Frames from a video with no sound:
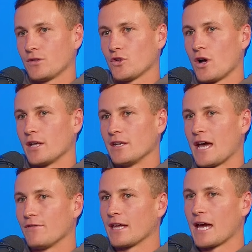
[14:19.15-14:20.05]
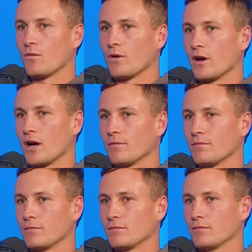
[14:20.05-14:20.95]
trying to navigate where I
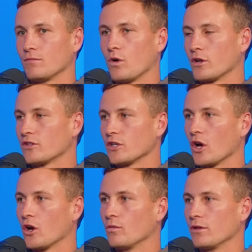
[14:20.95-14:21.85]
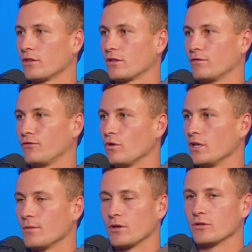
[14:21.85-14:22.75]
wanted to go with
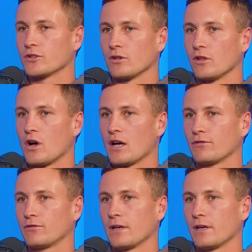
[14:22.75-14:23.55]
footy, but also life.